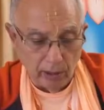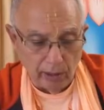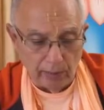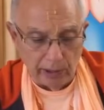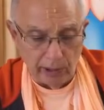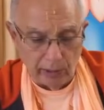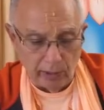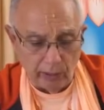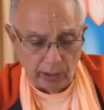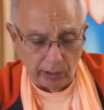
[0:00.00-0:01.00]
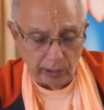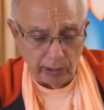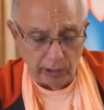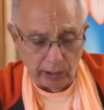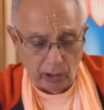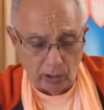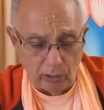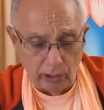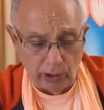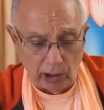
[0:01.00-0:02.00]
material energy is
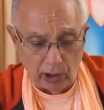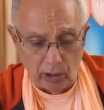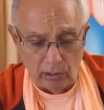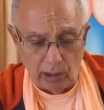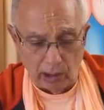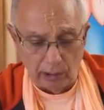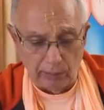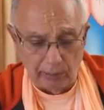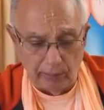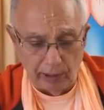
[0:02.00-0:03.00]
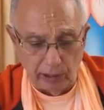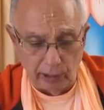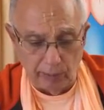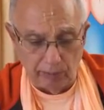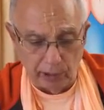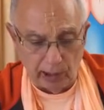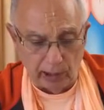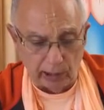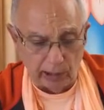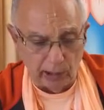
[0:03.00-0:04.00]
called Jagal Lakshmi because she
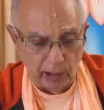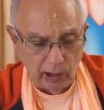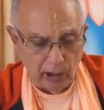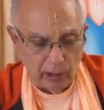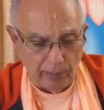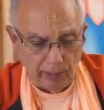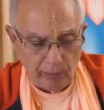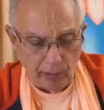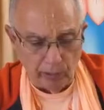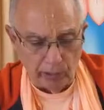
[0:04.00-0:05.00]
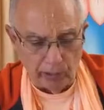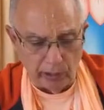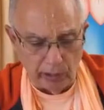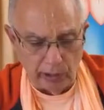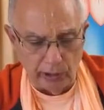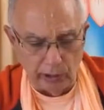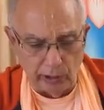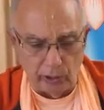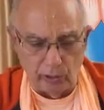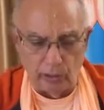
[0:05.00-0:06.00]
protects the bewildered conditioned
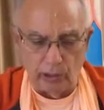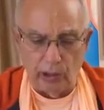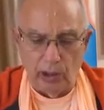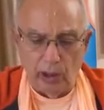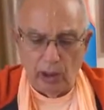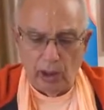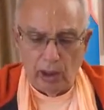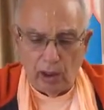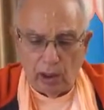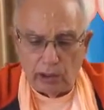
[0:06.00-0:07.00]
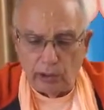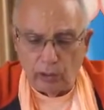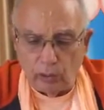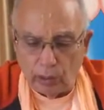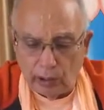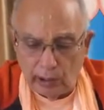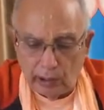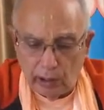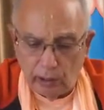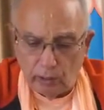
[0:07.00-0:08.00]
souls. Goddess Durga
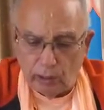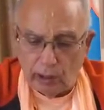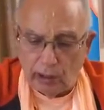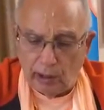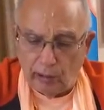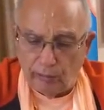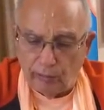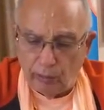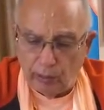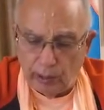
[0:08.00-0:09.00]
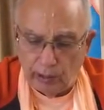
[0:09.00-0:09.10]
therefore